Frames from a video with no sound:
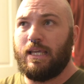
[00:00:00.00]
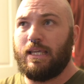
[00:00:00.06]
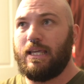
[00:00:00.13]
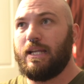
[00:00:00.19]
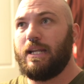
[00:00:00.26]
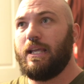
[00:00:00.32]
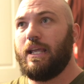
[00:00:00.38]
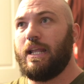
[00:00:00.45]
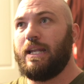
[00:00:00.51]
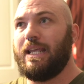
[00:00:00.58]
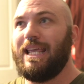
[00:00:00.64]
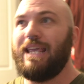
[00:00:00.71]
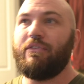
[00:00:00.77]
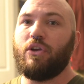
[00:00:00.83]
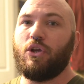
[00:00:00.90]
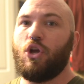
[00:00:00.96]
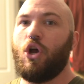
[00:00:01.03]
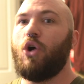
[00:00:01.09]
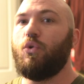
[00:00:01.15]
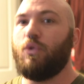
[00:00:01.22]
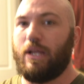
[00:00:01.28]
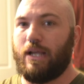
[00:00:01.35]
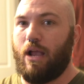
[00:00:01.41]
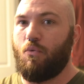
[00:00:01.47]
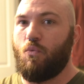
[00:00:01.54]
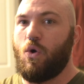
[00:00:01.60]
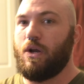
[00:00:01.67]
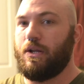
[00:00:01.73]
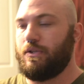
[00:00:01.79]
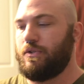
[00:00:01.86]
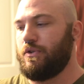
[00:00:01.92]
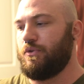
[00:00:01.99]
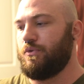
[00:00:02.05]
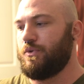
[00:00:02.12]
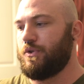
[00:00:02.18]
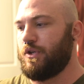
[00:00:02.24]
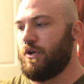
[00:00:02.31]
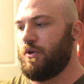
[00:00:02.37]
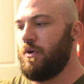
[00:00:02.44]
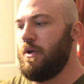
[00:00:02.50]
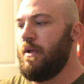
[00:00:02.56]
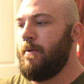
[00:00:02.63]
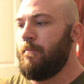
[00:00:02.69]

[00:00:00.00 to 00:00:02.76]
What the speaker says: getting an even coat like I wanted to, so